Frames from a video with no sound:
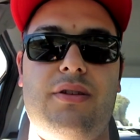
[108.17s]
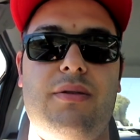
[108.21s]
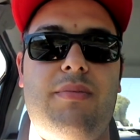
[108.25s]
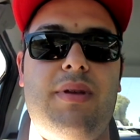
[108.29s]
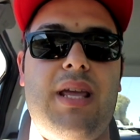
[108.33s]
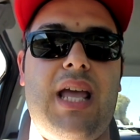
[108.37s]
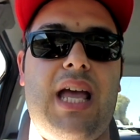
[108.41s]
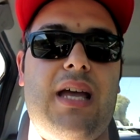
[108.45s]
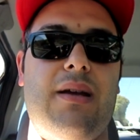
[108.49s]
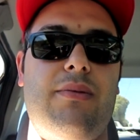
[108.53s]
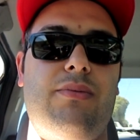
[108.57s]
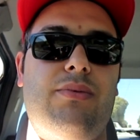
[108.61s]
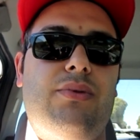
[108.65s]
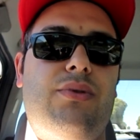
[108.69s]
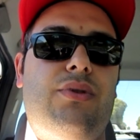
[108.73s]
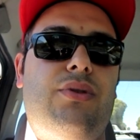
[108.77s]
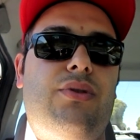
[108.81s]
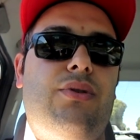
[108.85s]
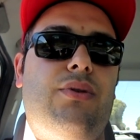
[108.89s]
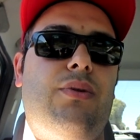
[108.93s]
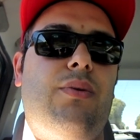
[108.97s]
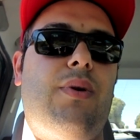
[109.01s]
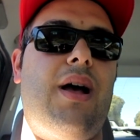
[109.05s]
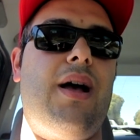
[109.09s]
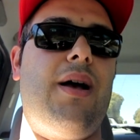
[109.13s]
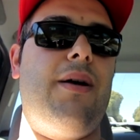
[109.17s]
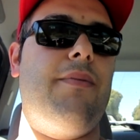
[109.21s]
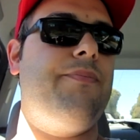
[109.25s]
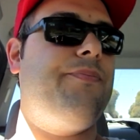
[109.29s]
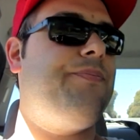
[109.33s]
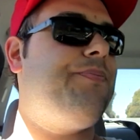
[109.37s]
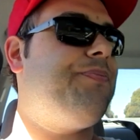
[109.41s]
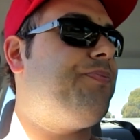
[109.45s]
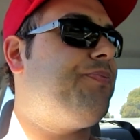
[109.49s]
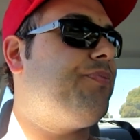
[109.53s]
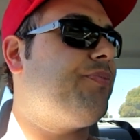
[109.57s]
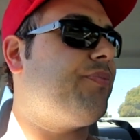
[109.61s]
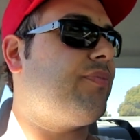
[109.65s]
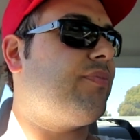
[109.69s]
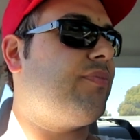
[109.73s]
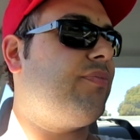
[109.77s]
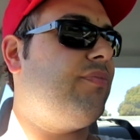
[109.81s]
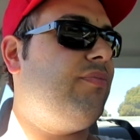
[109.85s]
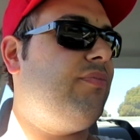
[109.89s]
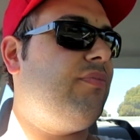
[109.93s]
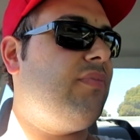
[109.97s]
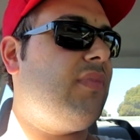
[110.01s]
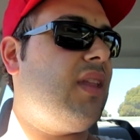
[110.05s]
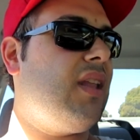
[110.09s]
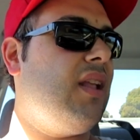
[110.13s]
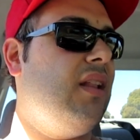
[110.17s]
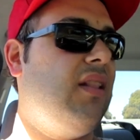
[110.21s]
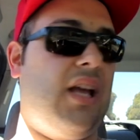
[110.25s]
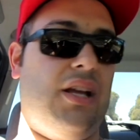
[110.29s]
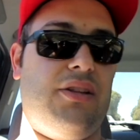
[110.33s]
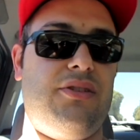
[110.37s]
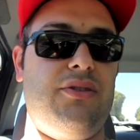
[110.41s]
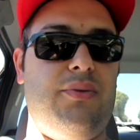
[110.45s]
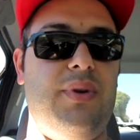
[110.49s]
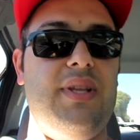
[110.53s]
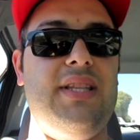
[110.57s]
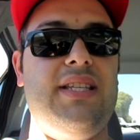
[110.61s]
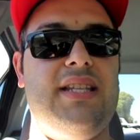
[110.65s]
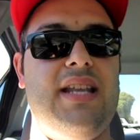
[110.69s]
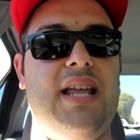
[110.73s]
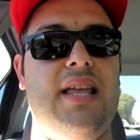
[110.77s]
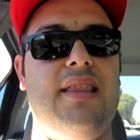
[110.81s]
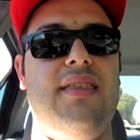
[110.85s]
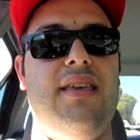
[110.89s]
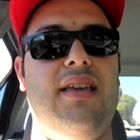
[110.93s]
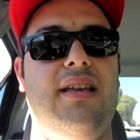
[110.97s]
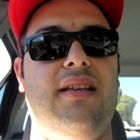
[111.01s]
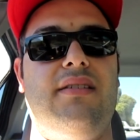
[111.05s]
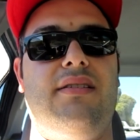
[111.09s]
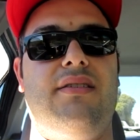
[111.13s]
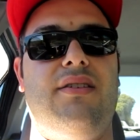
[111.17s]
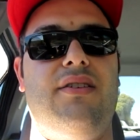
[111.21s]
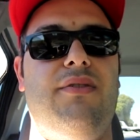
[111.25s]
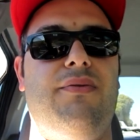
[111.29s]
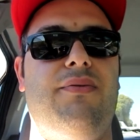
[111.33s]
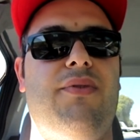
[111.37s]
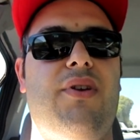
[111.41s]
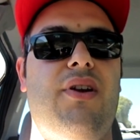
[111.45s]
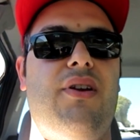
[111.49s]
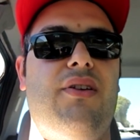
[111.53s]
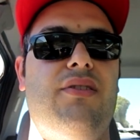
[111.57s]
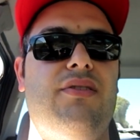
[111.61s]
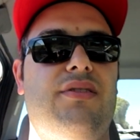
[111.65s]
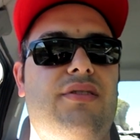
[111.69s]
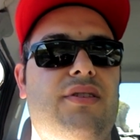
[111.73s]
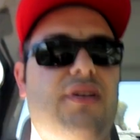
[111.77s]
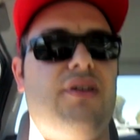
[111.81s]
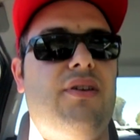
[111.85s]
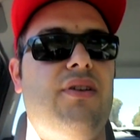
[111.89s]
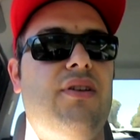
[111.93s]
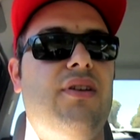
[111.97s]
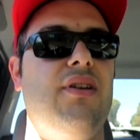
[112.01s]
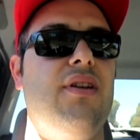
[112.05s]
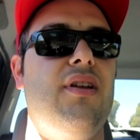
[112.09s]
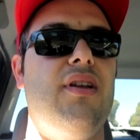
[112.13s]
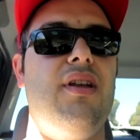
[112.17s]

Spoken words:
to be able to like do internet things on your phone. So